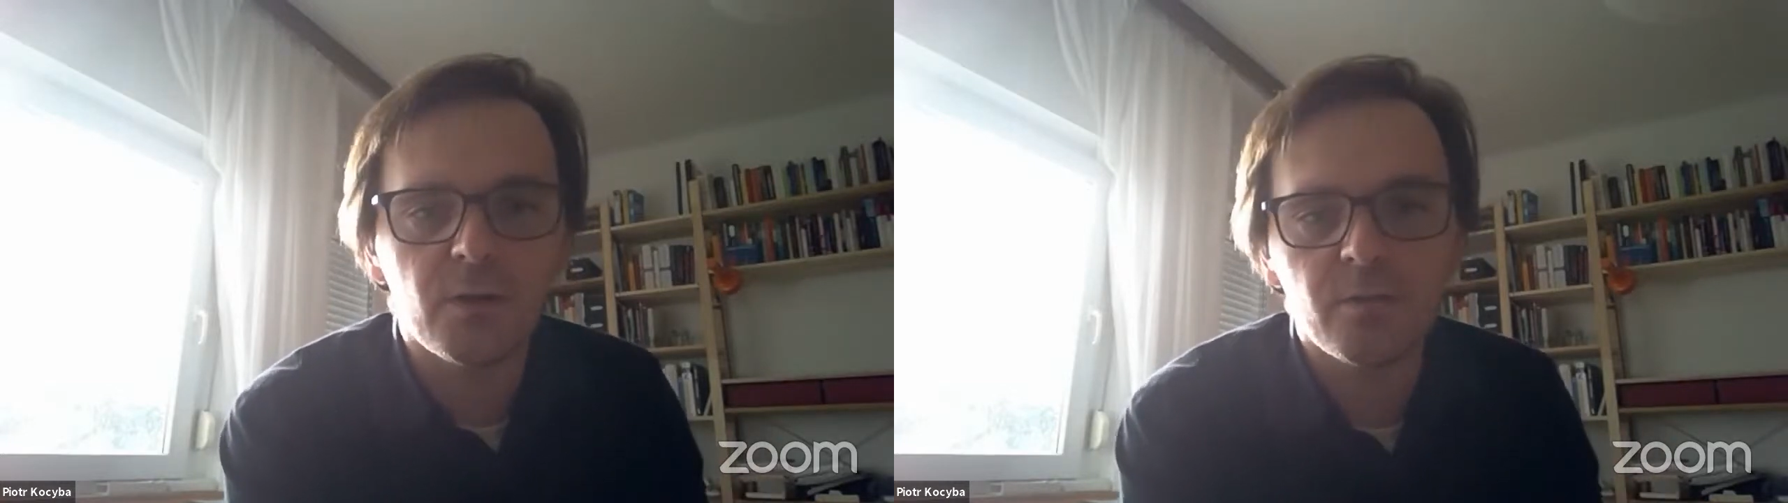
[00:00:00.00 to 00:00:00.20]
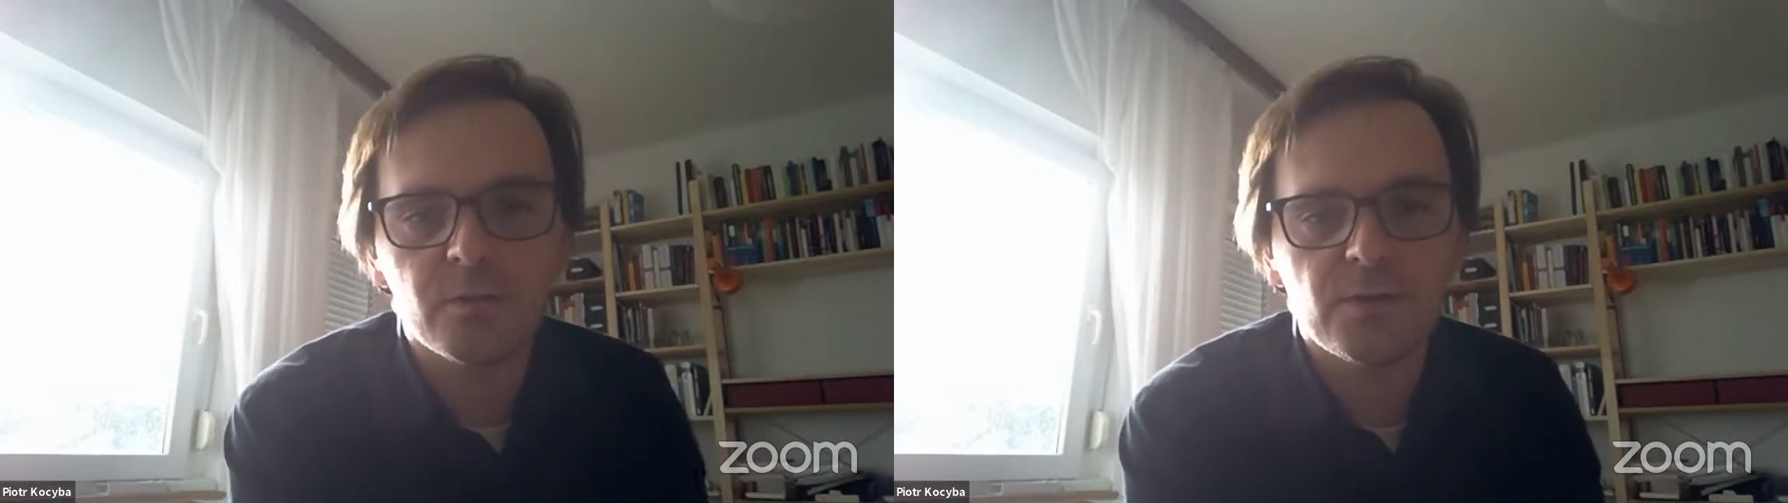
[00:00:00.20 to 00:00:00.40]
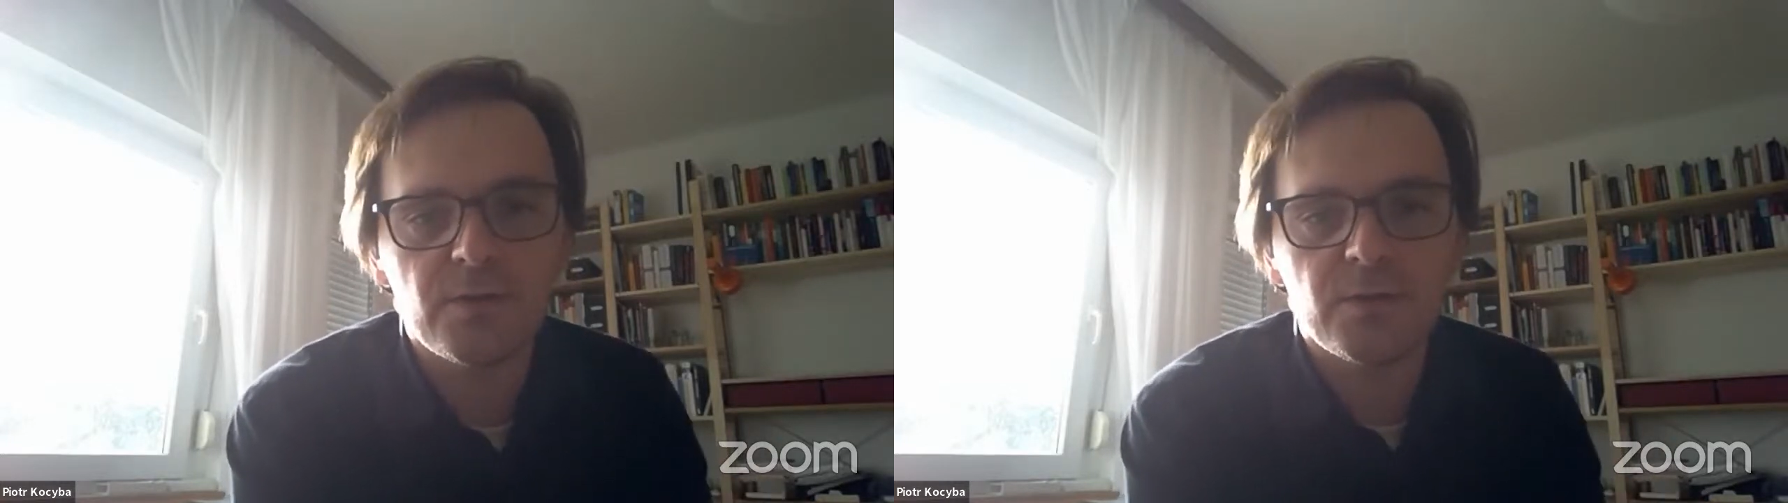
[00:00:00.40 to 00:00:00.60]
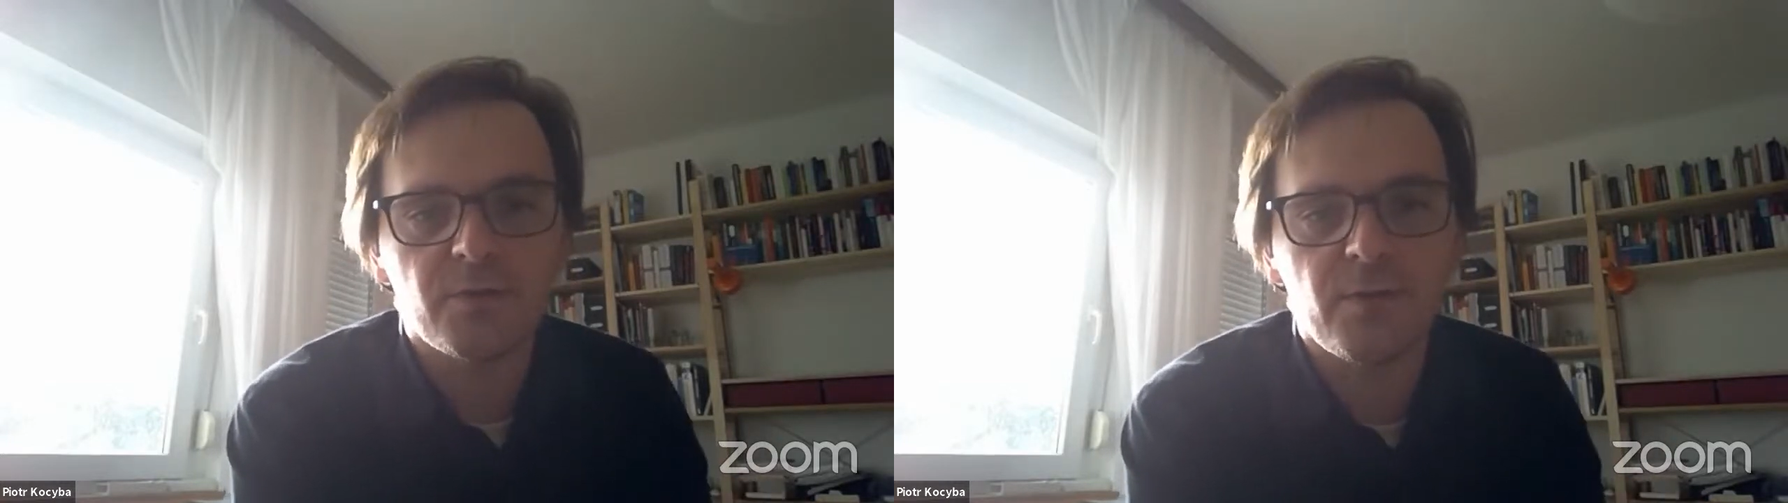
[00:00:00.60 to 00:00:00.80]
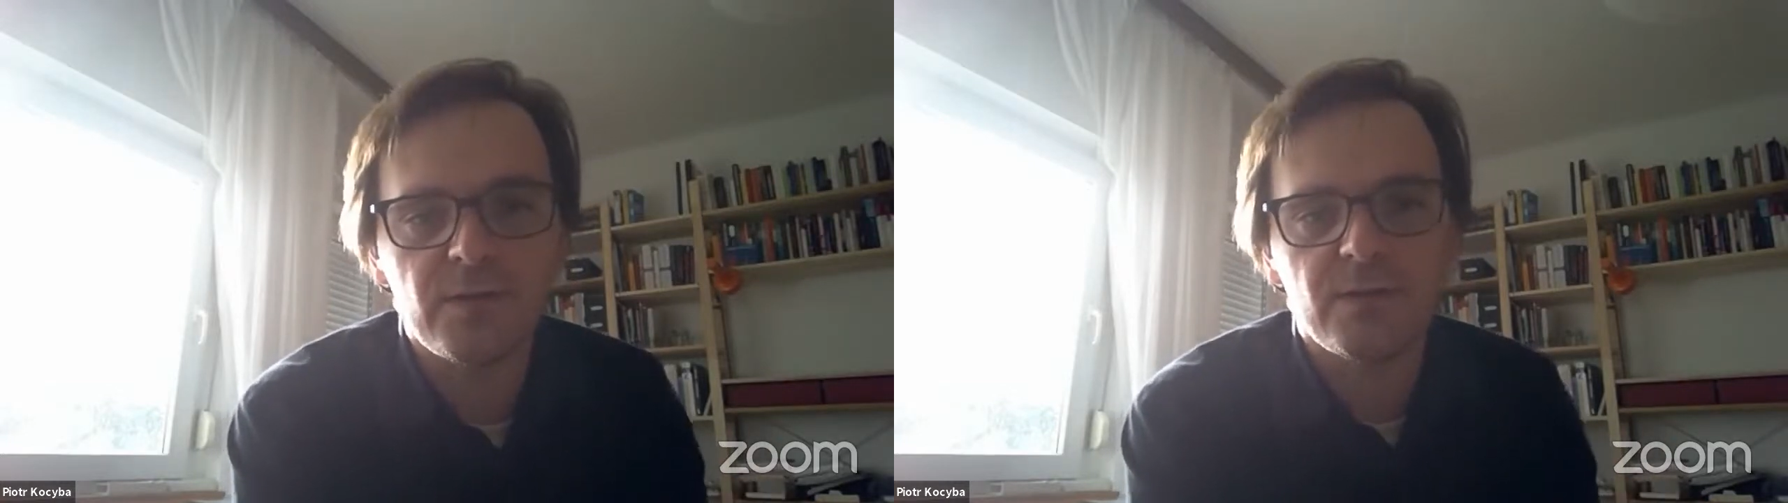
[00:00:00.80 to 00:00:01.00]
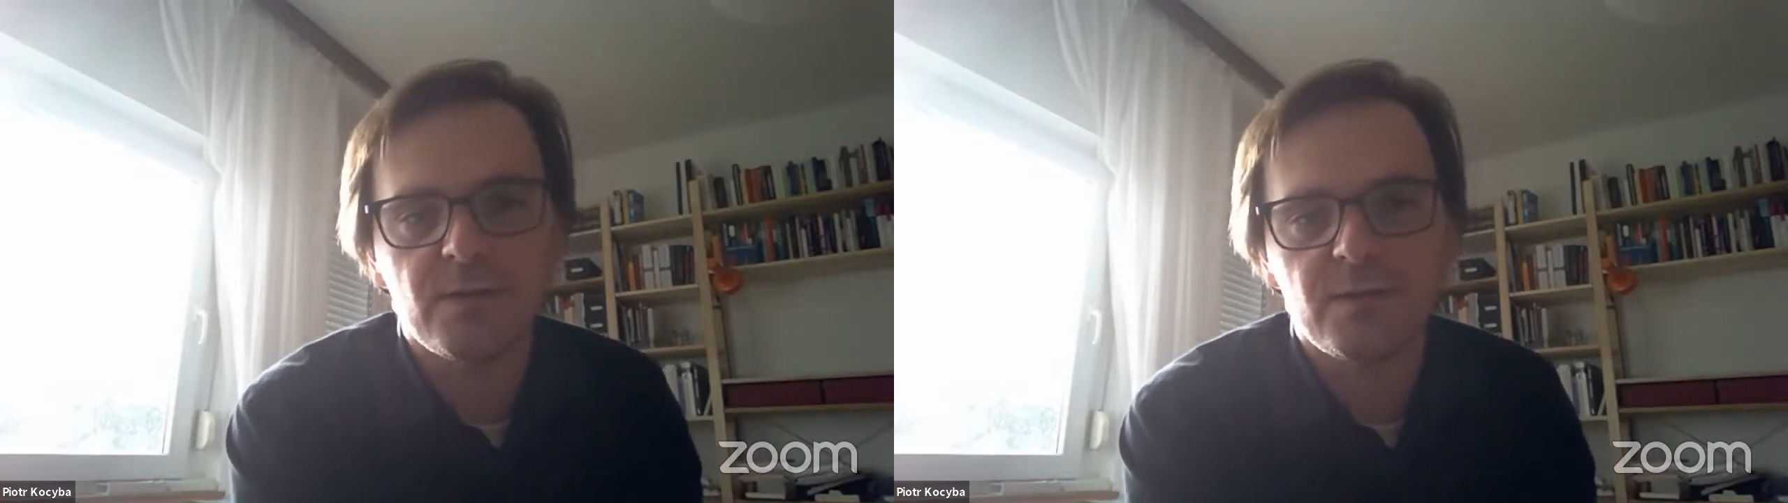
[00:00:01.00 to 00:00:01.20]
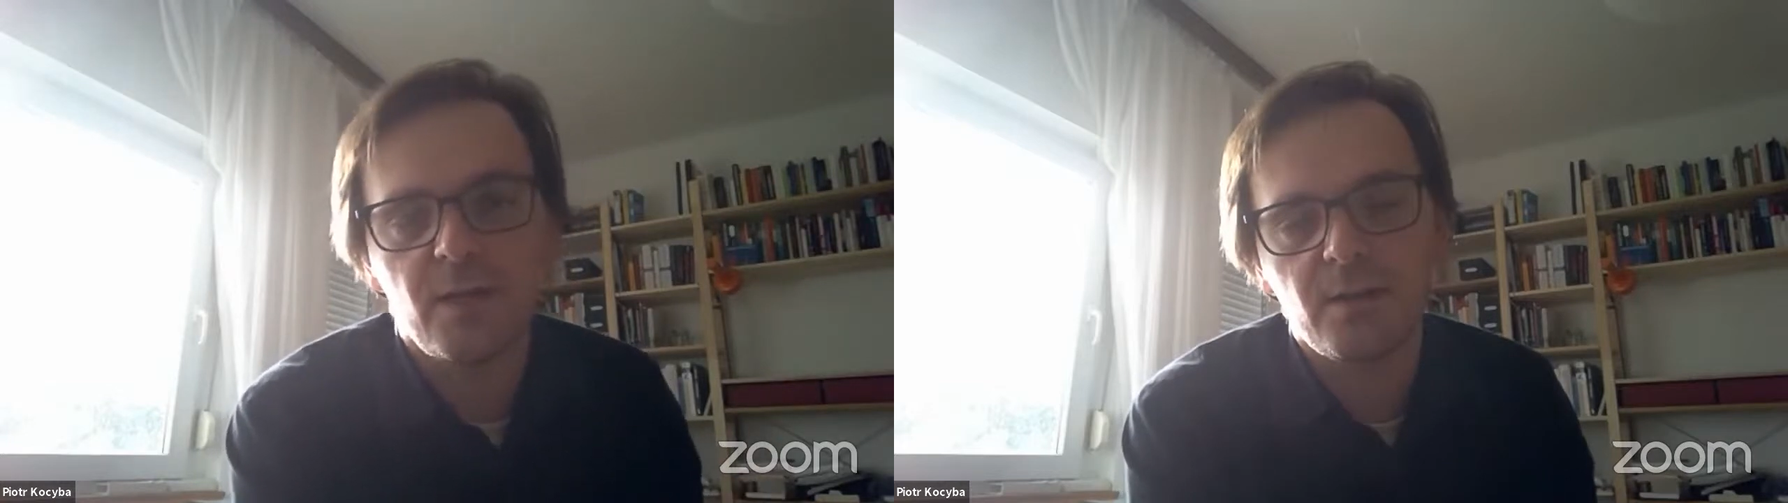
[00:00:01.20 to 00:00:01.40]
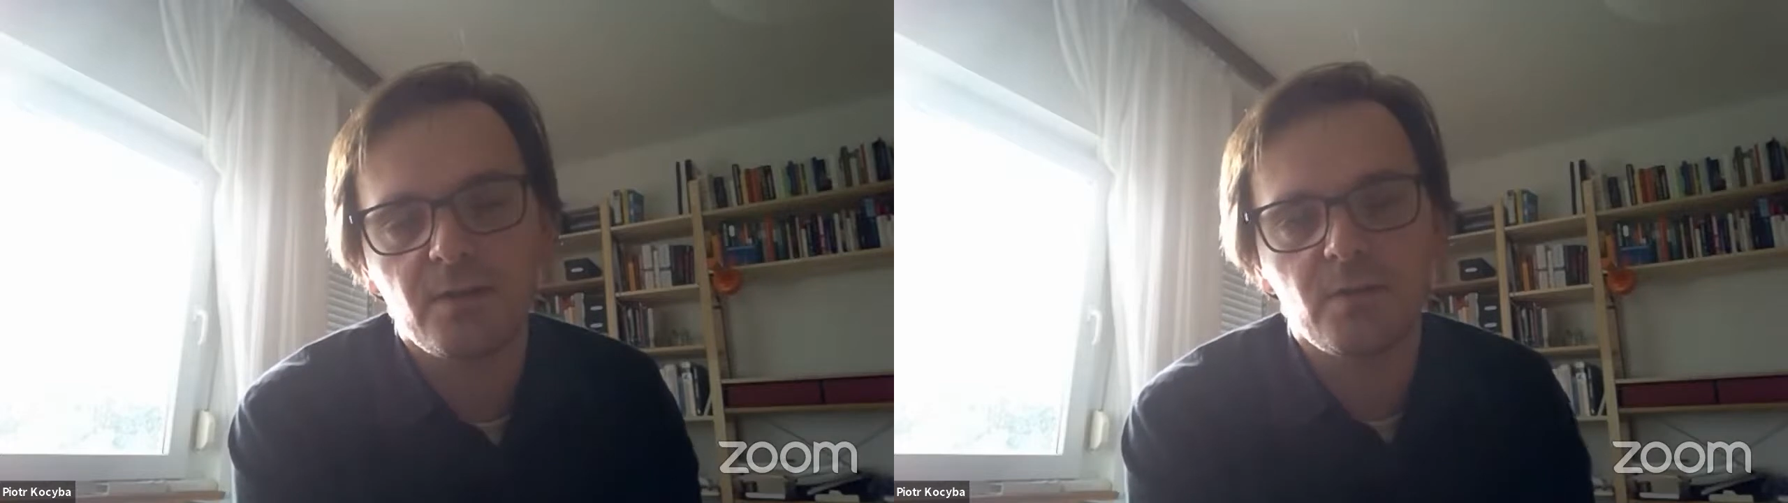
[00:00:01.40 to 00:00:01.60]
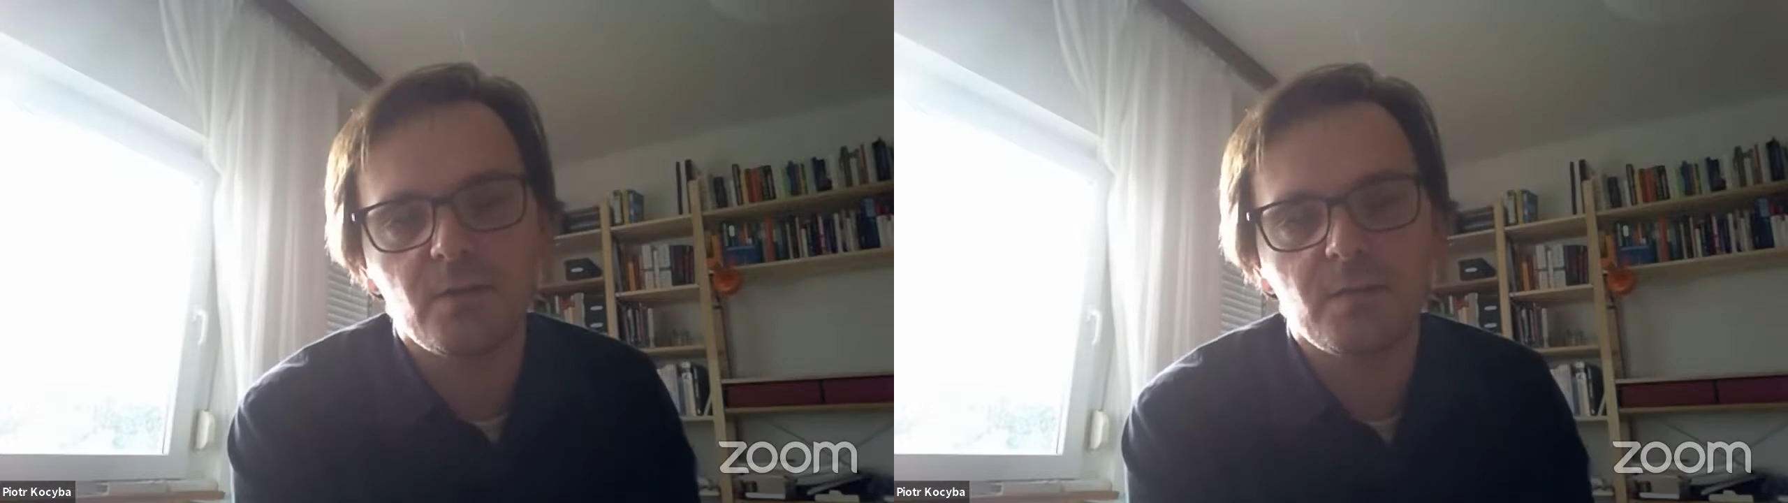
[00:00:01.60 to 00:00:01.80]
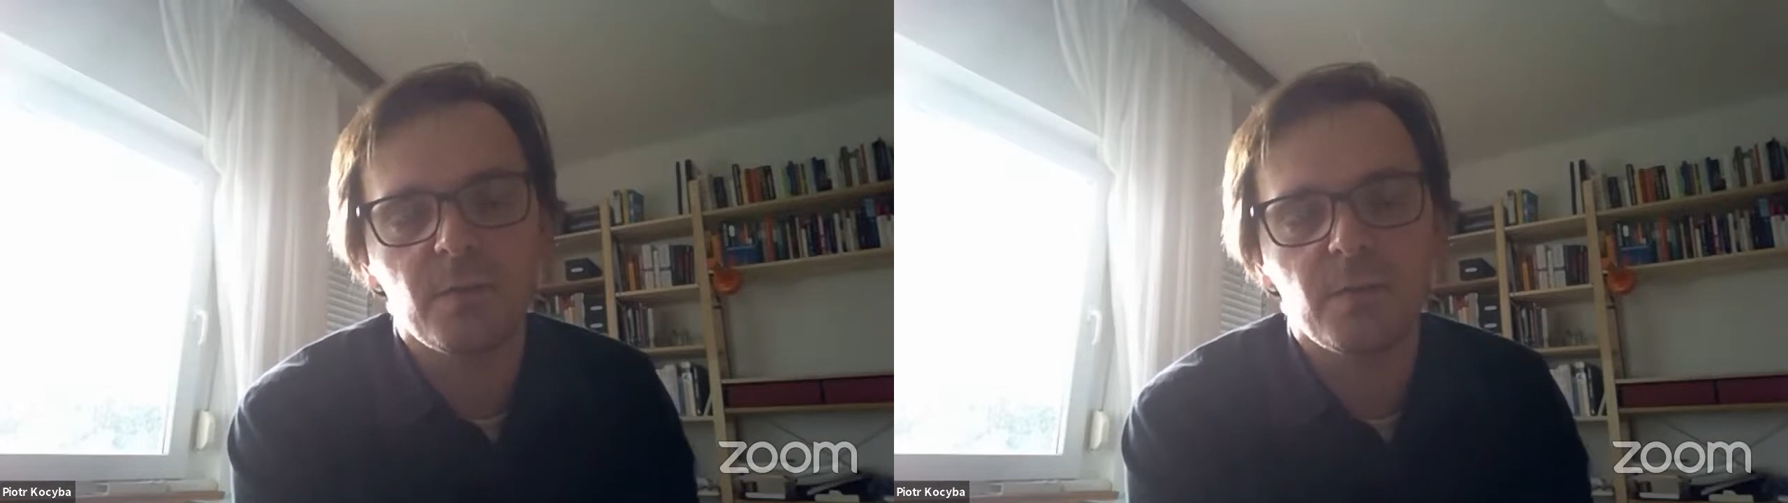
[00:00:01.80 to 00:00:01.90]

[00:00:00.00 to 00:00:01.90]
all these racist attitudes,